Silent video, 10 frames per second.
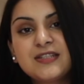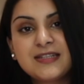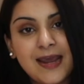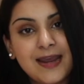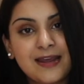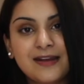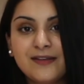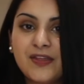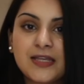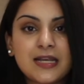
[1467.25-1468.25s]
today and
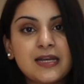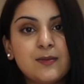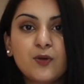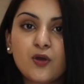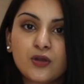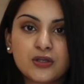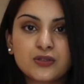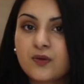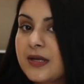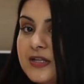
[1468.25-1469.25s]
if there's any
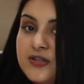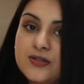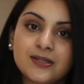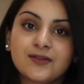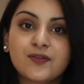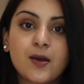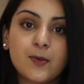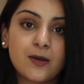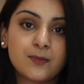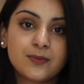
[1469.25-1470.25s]
blockers or issues that have come up.